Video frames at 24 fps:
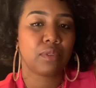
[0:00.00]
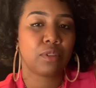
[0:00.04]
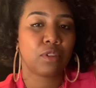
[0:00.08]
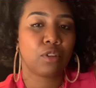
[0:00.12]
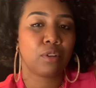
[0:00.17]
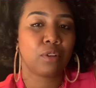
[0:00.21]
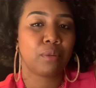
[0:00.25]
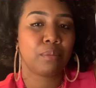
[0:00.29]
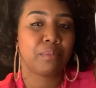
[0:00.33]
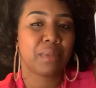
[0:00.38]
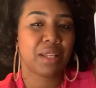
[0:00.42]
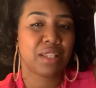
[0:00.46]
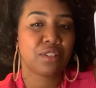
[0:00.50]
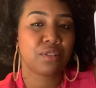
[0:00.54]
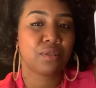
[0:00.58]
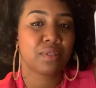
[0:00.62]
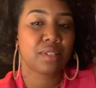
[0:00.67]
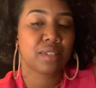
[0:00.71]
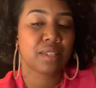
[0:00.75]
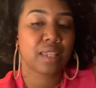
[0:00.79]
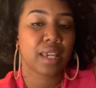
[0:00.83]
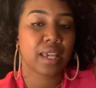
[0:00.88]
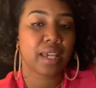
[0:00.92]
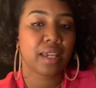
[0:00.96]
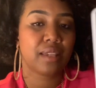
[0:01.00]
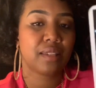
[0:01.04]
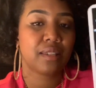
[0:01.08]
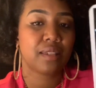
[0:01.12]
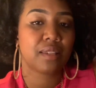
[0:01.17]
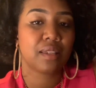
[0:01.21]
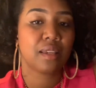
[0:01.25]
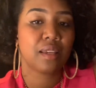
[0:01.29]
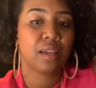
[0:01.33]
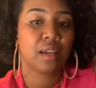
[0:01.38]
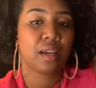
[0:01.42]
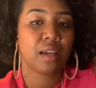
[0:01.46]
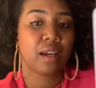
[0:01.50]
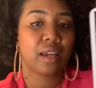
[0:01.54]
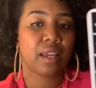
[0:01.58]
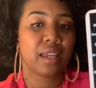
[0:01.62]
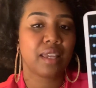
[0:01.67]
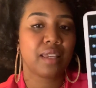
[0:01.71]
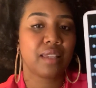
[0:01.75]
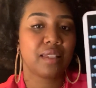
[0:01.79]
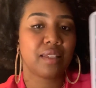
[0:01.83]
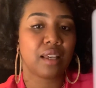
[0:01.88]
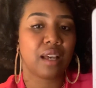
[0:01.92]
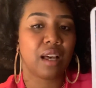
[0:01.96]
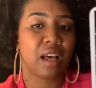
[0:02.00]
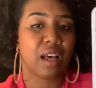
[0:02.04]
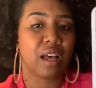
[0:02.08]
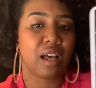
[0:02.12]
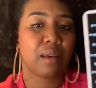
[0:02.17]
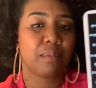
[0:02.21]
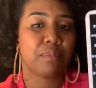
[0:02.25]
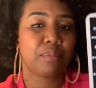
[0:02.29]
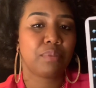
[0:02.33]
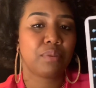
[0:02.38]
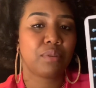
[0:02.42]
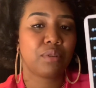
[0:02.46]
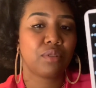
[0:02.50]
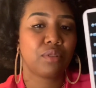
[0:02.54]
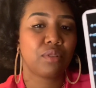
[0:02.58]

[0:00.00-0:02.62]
your mental state. He's up,